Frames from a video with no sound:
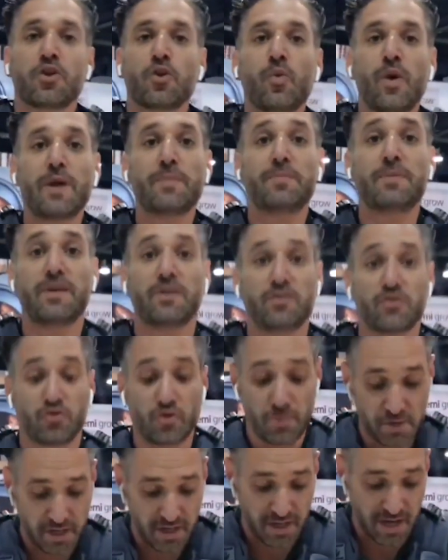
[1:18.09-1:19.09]
The weight being
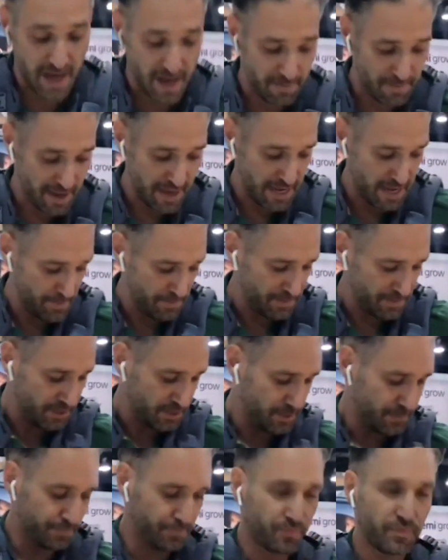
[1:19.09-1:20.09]
distributed on my
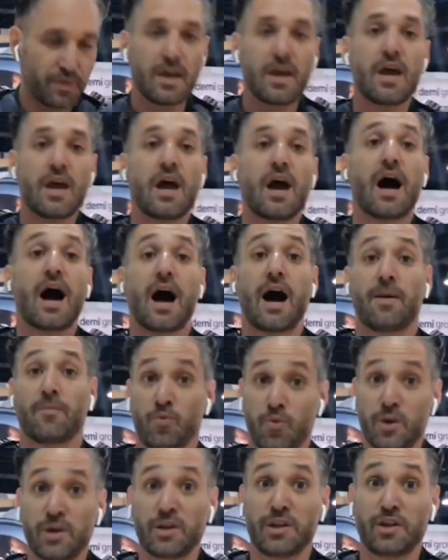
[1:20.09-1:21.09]
hips.
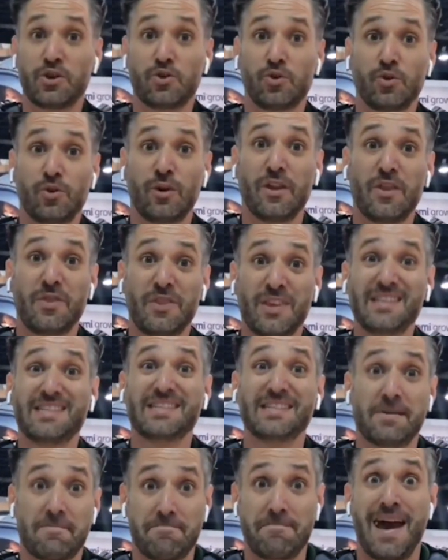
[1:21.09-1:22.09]
Um, really cool.
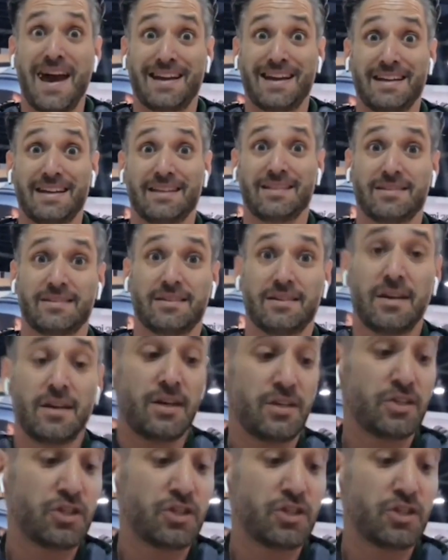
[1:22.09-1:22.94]
This is a magnet.